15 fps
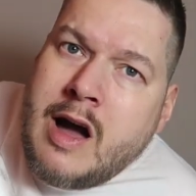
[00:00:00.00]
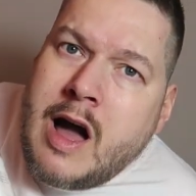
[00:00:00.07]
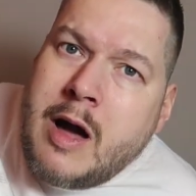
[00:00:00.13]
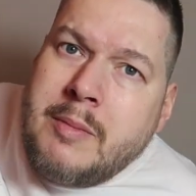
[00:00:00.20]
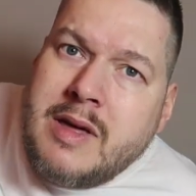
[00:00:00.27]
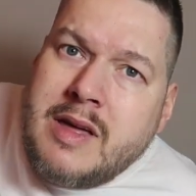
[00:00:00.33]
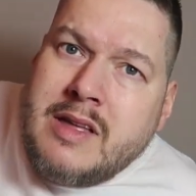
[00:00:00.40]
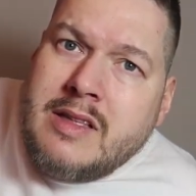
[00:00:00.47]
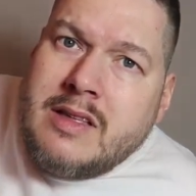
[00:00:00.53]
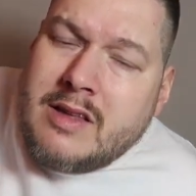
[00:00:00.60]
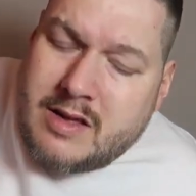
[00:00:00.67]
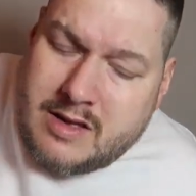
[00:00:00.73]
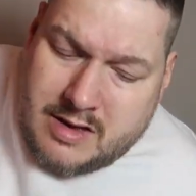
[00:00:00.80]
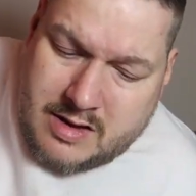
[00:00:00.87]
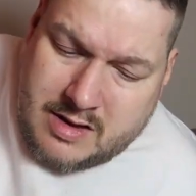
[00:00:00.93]
I mean,
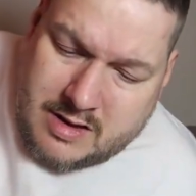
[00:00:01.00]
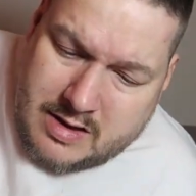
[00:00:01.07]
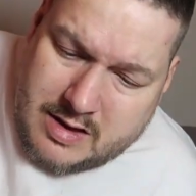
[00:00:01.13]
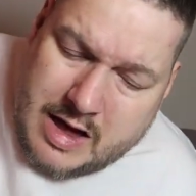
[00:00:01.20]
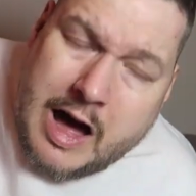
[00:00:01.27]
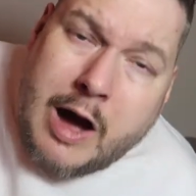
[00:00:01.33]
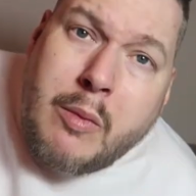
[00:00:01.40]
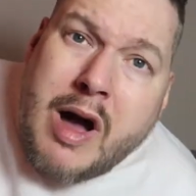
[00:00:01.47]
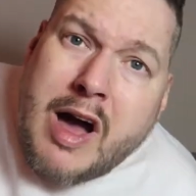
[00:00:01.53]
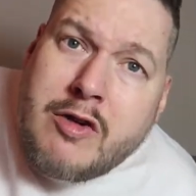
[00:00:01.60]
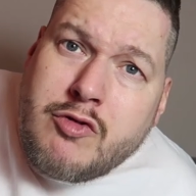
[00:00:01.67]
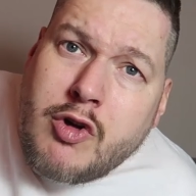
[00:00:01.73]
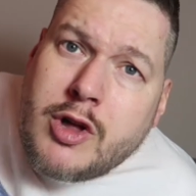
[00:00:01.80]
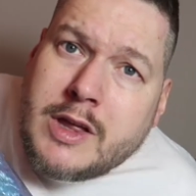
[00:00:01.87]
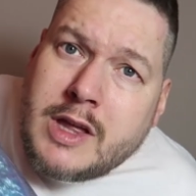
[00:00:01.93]
how
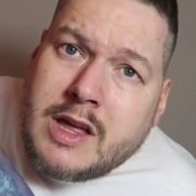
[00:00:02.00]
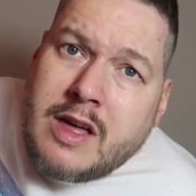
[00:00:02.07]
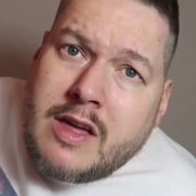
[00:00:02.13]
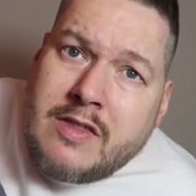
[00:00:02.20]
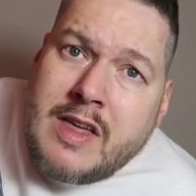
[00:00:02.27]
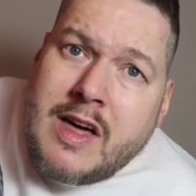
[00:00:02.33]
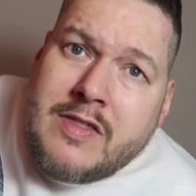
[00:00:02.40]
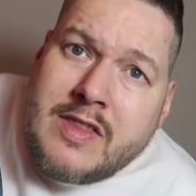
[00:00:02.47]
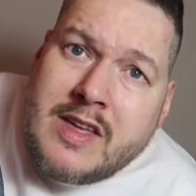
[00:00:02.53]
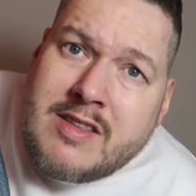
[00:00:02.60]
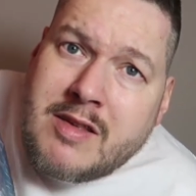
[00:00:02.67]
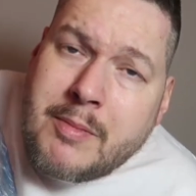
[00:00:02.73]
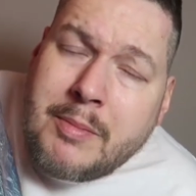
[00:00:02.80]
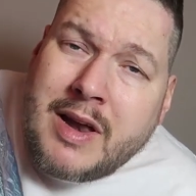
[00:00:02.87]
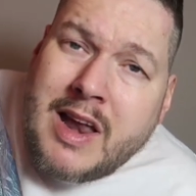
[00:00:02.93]
ironic that
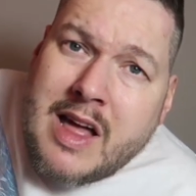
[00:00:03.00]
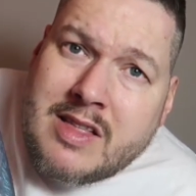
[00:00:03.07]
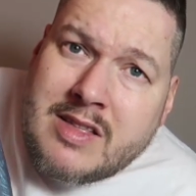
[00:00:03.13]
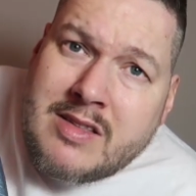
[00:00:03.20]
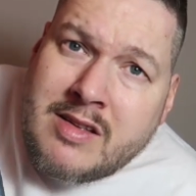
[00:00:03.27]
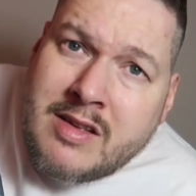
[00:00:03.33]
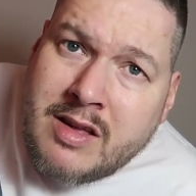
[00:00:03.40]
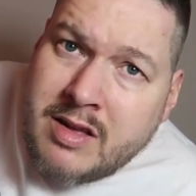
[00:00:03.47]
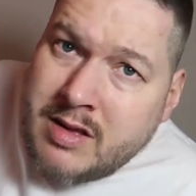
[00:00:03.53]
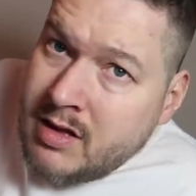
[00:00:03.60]
this plant,